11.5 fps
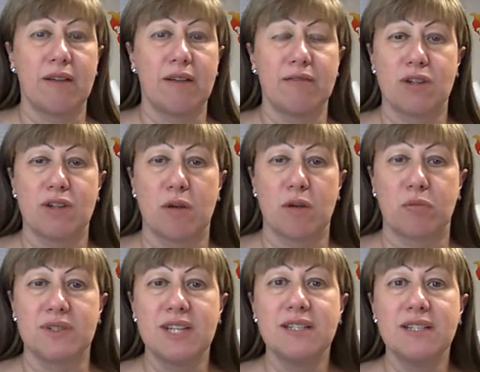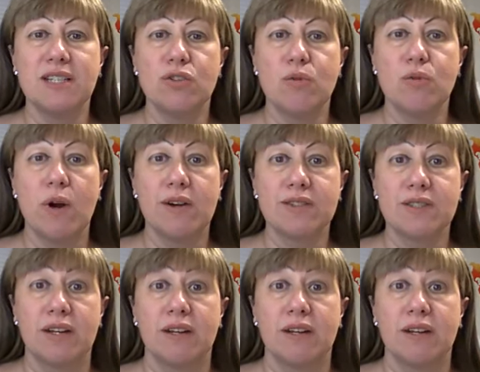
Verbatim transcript: is not presenting to us.